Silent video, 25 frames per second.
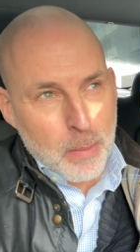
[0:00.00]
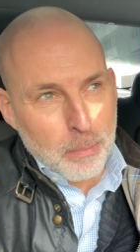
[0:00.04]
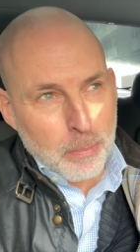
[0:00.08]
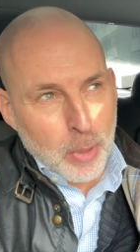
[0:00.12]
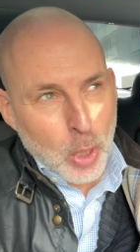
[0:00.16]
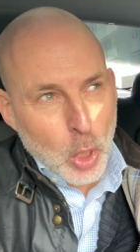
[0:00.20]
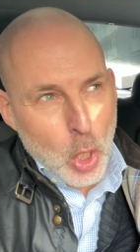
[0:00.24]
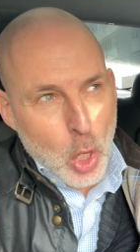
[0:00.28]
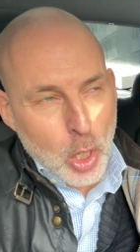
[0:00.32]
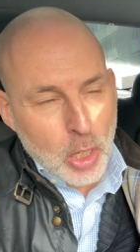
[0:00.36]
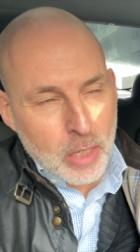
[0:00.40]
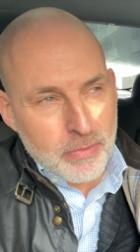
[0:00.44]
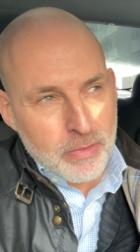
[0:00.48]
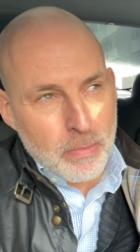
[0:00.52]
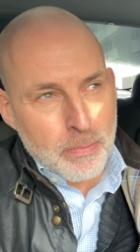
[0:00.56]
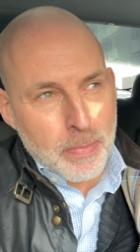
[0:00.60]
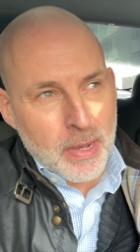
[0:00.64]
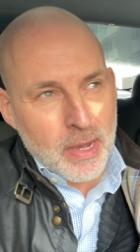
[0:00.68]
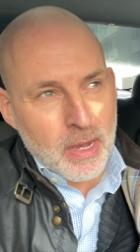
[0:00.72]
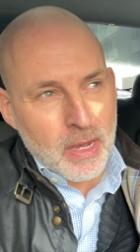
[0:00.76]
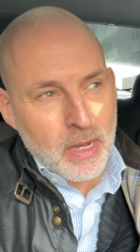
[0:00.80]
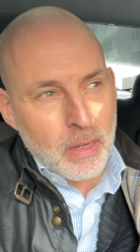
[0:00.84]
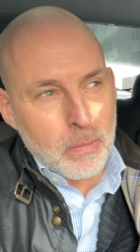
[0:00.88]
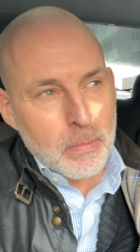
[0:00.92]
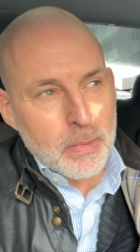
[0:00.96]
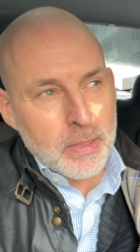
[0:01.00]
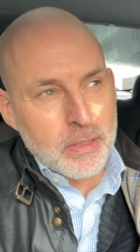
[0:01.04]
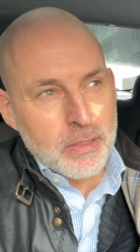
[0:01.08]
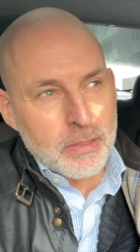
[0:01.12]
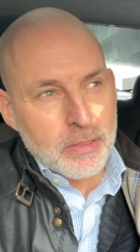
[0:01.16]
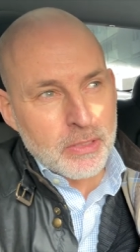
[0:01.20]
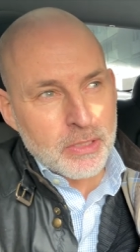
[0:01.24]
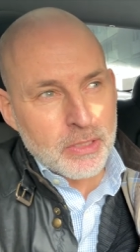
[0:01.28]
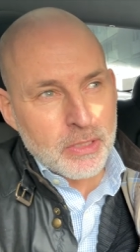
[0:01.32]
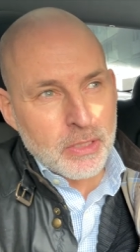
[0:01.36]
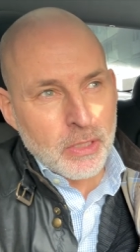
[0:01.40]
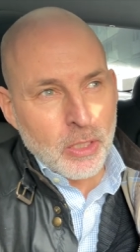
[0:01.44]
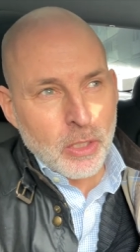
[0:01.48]
block of
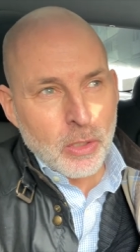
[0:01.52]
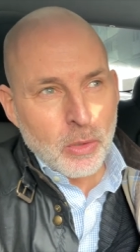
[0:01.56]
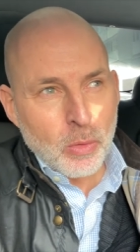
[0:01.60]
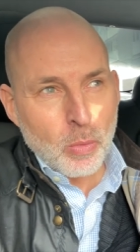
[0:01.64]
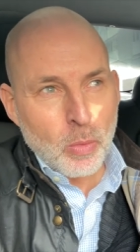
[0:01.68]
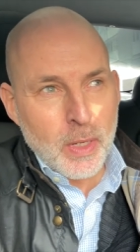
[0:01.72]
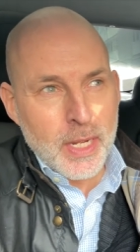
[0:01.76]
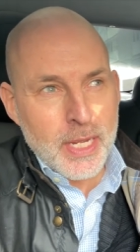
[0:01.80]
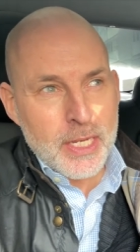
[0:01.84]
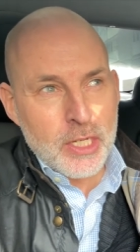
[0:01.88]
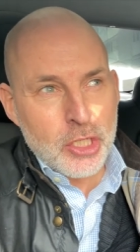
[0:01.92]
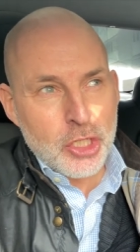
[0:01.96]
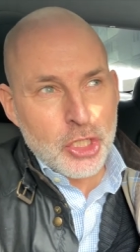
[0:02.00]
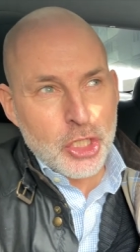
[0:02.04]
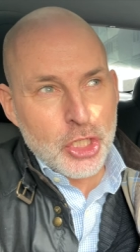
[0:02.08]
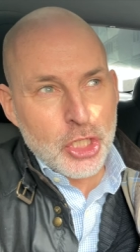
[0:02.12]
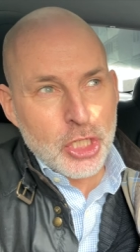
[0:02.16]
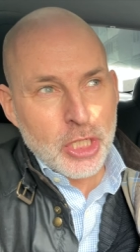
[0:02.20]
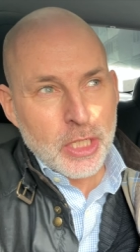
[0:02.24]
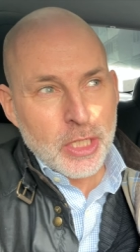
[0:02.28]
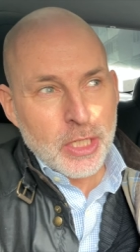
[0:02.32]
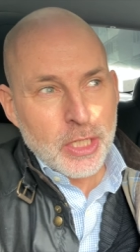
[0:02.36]
apartments which